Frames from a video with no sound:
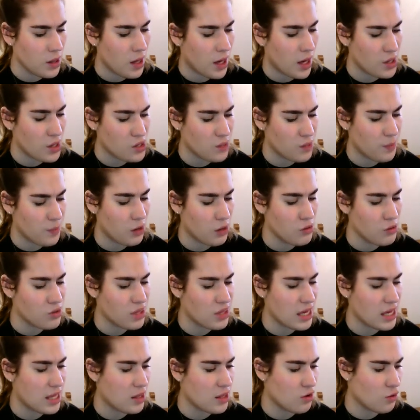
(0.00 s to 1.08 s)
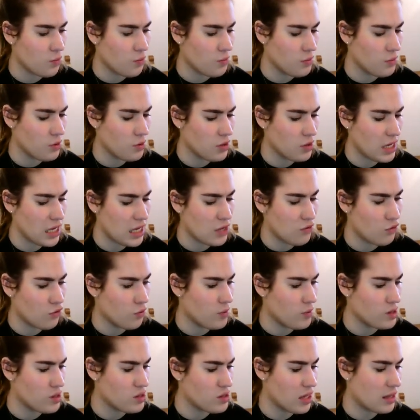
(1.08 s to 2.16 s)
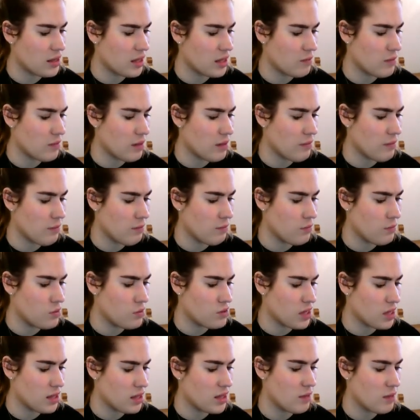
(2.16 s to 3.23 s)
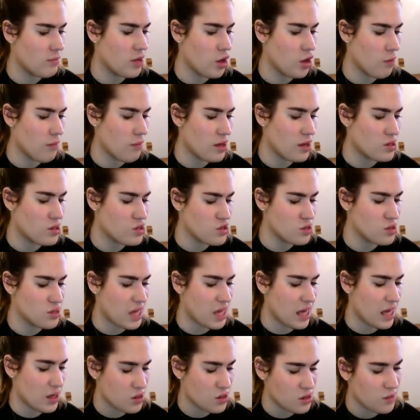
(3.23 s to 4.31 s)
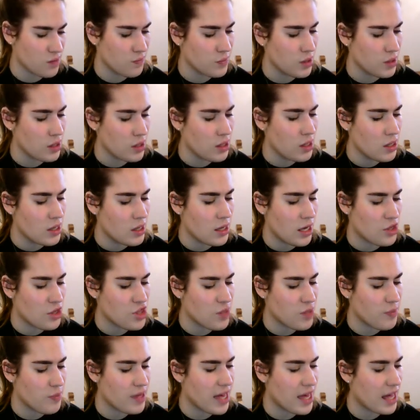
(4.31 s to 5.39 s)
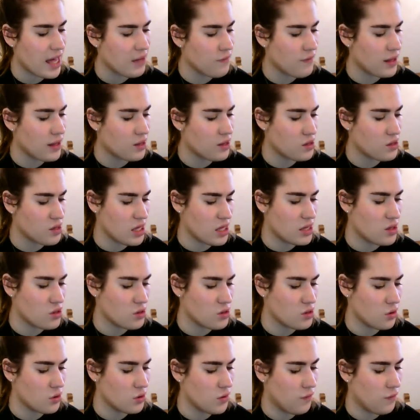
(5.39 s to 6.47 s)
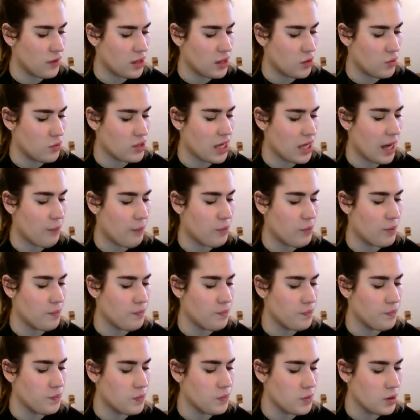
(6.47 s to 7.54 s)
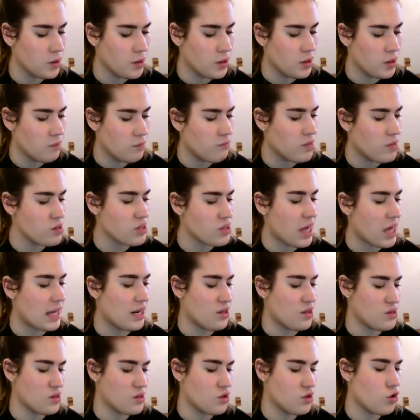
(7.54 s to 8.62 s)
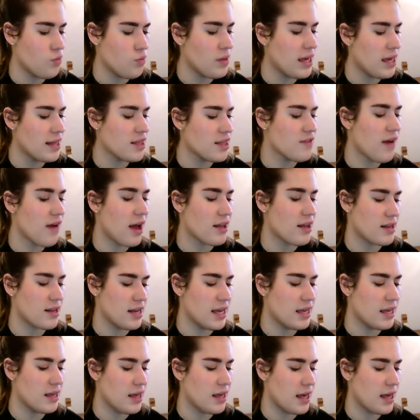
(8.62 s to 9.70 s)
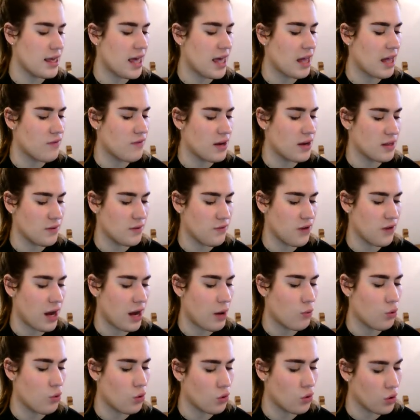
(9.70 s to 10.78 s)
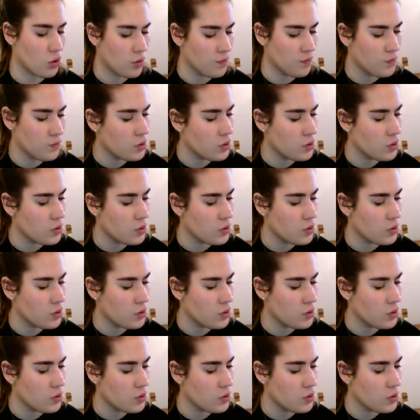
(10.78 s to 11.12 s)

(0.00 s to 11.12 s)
I suppose Dina will be sending me on messages next." And she began fancying the sort of thing that would happen. "Miss Alice, come here directly and get ready for our walk."